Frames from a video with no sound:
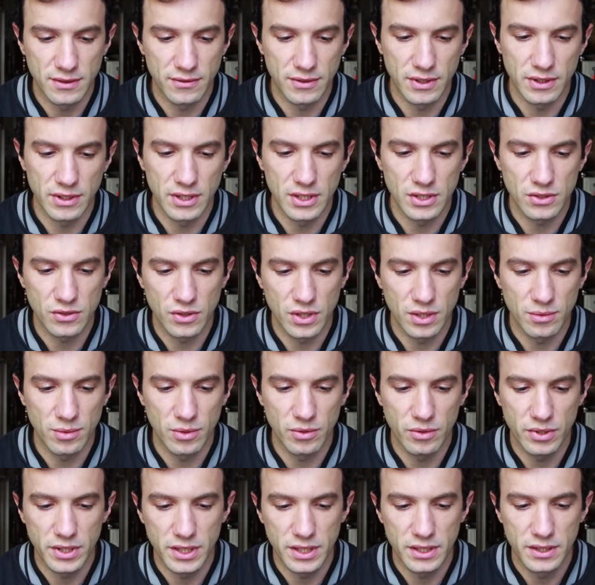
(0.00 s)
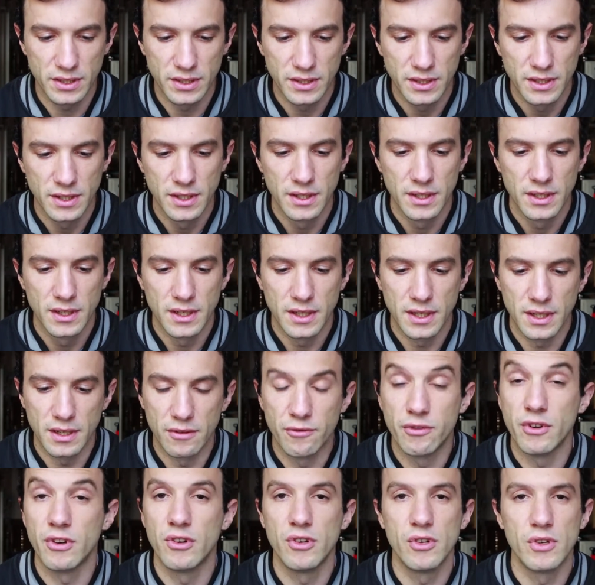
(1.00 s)
very enjoyable read, uh,
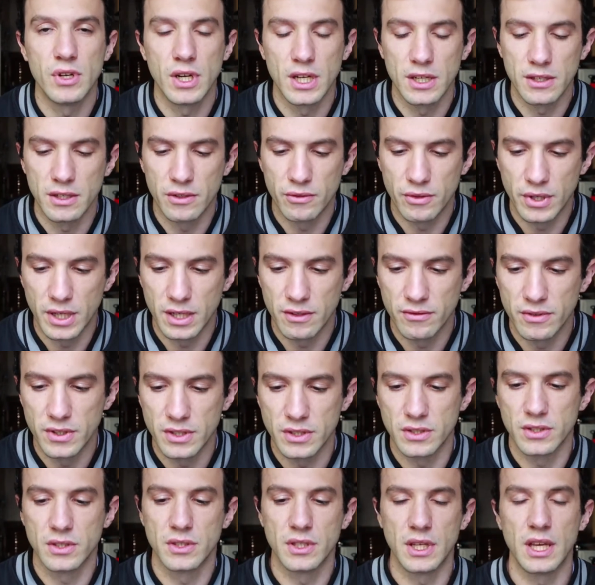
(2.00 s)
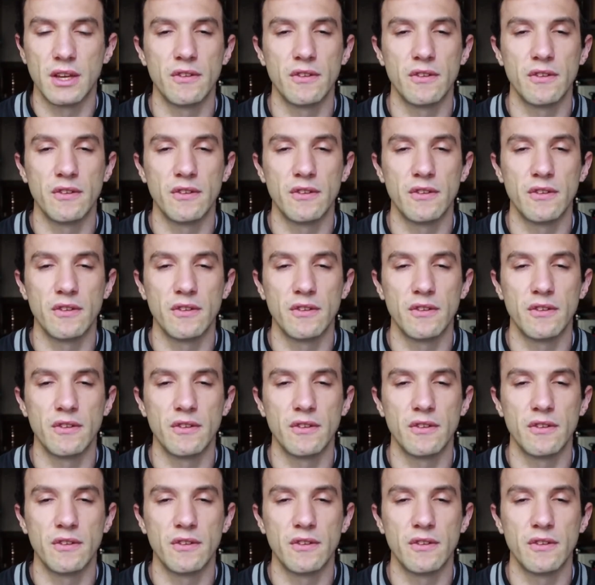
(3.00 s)
very re relevant.